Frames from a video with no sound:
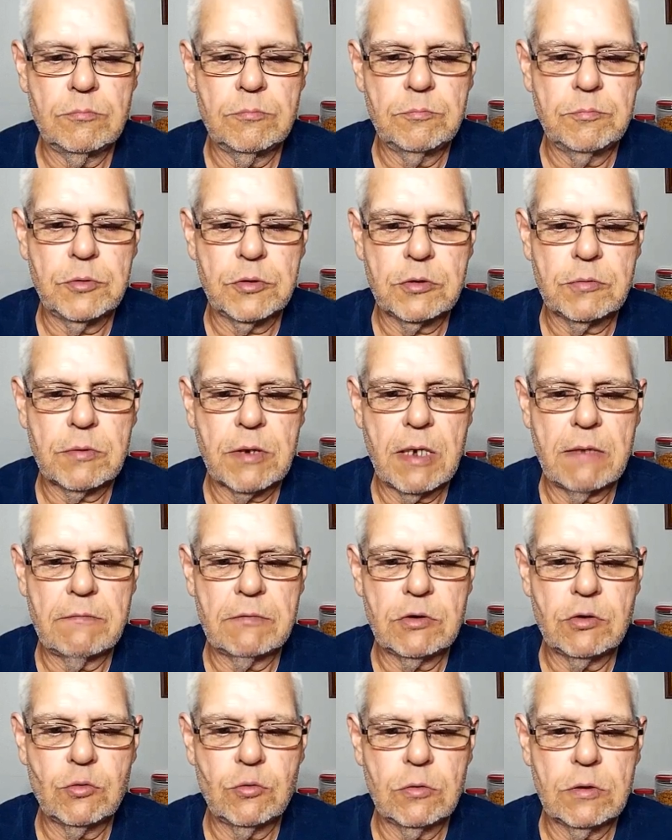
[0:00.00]
put some kind of
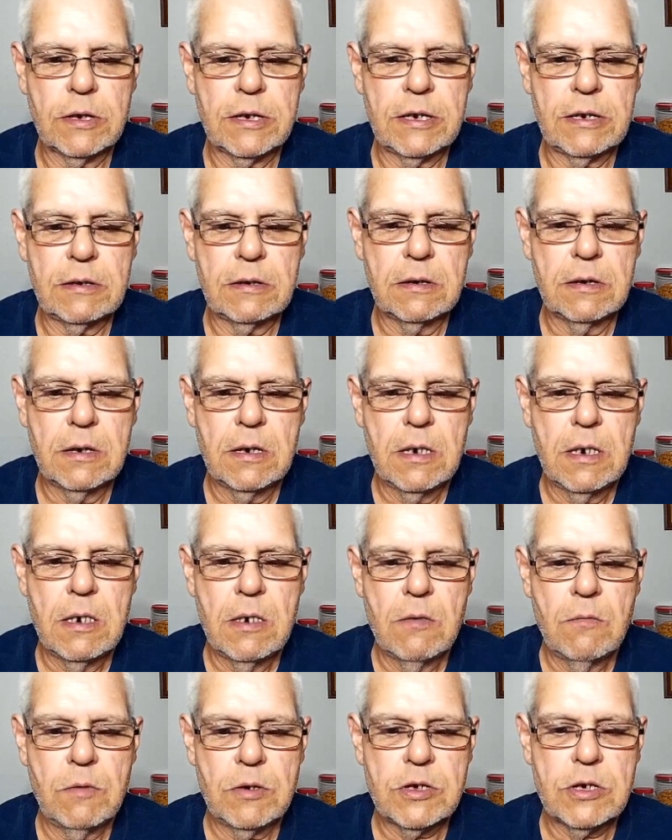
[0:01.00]
a tool in it,
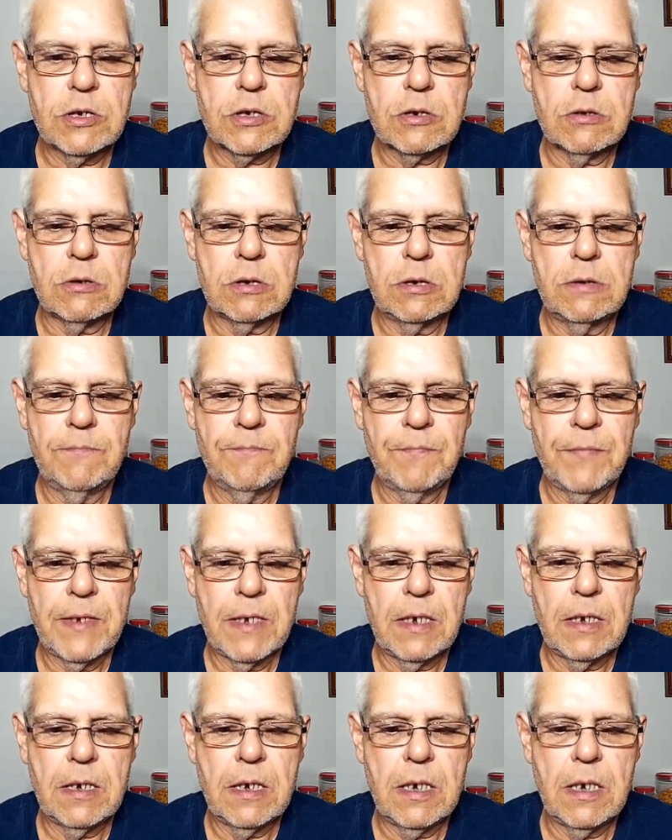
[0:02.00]
which is good,
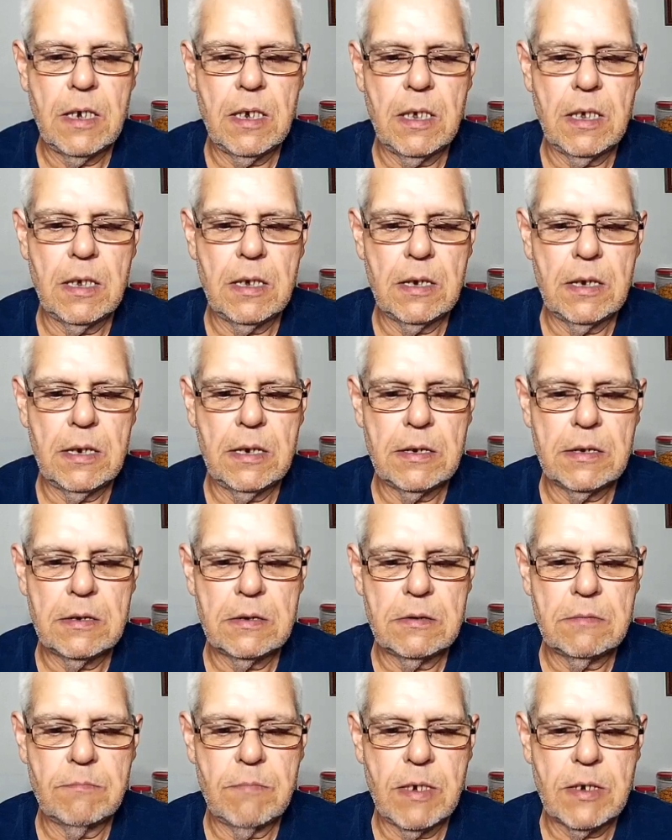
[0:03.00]
and it
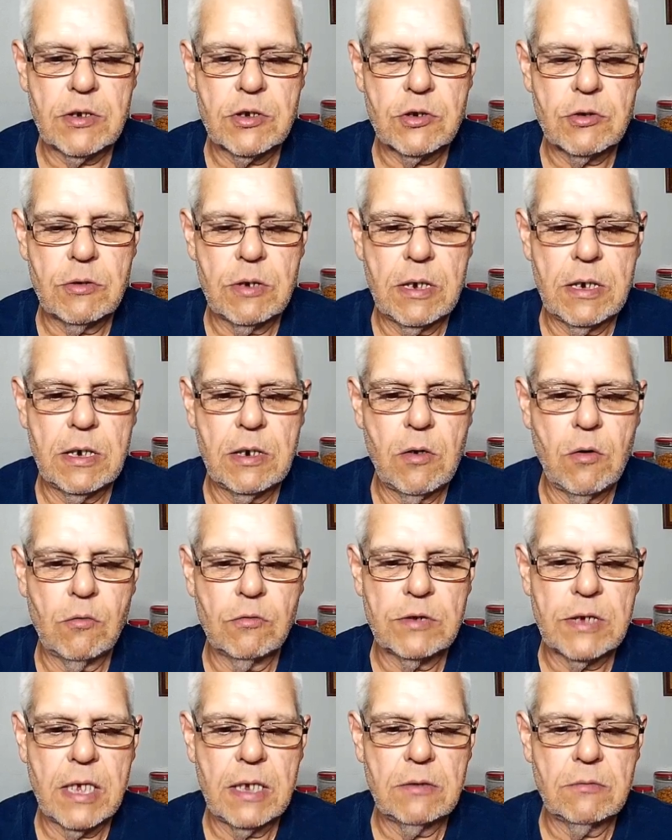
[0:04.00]
makes sure that it
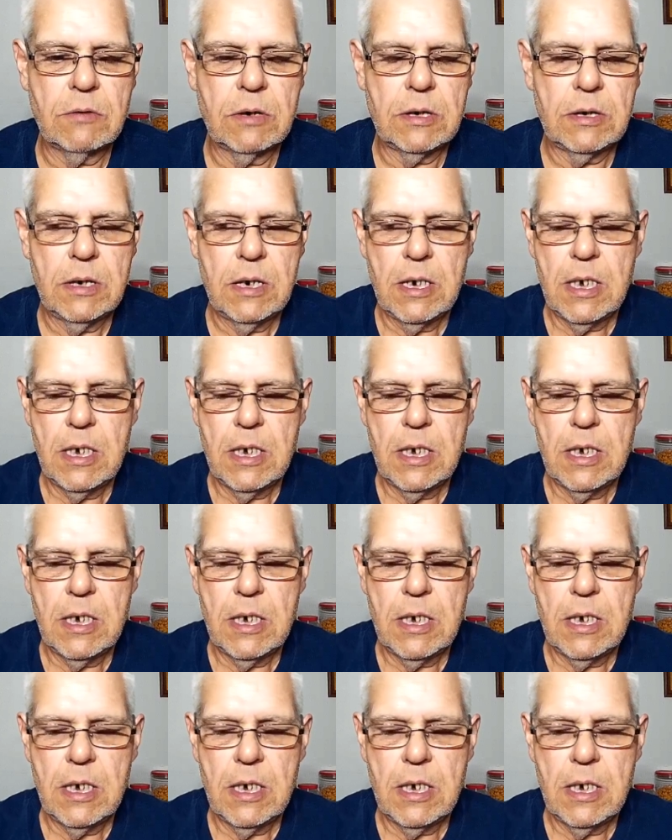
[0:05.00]
holds on to it.